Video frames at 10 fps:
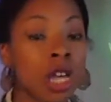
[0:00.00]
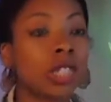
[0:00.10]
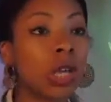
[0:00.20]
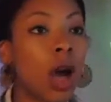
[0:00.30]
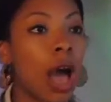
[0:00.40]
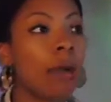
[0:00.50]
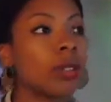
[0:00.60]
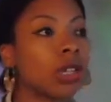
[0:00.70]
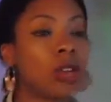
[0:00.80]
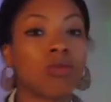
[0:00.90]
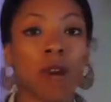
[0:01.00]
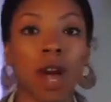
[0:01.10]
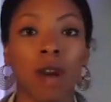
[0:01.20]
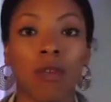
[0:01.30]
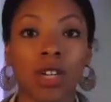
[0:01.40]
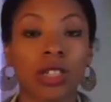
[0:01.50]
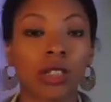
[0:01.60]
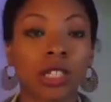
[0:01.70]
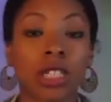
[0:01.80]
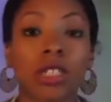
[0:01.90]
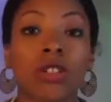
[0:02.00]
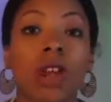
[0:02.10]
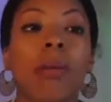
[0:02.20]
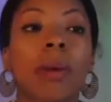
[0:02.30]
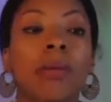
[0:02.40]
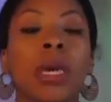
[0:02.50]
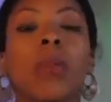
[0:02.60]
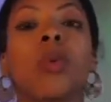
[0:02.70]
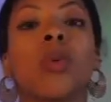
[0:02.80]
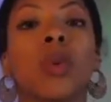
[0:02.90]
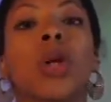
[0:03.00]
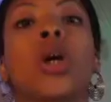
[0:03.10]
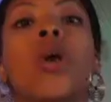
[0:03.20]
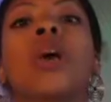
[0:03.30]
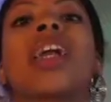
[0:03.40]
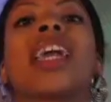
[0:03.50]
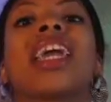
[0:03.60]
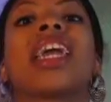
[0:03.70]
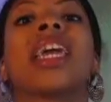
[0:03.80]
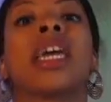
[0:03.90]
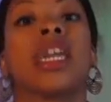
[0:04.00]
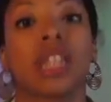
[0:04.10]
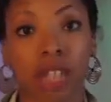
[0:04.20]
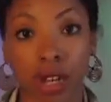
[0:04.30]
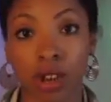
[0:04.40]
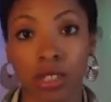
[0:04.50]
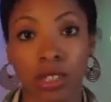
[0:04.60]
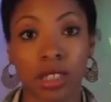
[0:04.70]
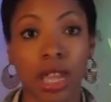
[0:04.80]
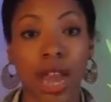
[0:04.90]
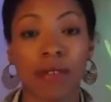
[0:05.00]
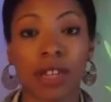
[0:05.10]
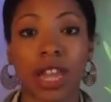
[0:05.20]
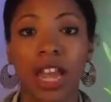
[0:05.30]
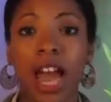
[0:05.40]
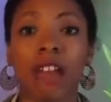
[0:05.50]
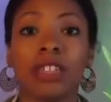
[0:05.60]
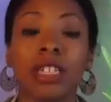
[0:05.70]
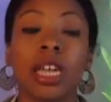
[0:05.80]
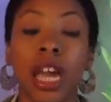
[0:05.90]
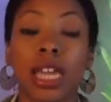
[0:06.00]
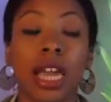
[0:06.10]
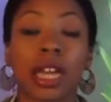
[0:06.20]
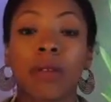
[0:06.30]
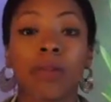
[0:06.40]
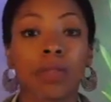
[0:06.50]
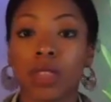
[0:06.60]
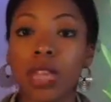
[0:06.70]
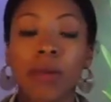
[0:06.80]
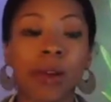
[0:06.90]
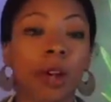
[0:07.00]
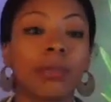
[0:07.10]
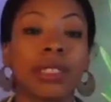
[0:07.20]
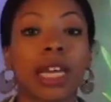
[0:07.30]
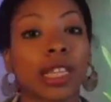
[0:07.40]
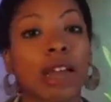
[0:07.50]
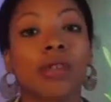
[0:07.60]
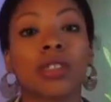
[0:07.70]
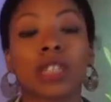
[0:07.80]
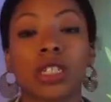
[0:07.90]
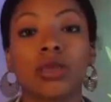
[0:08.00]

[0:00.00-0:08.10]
So I was on Russell's Instagram, and people were going in on Ciara, like how, like they were upset that Russell, because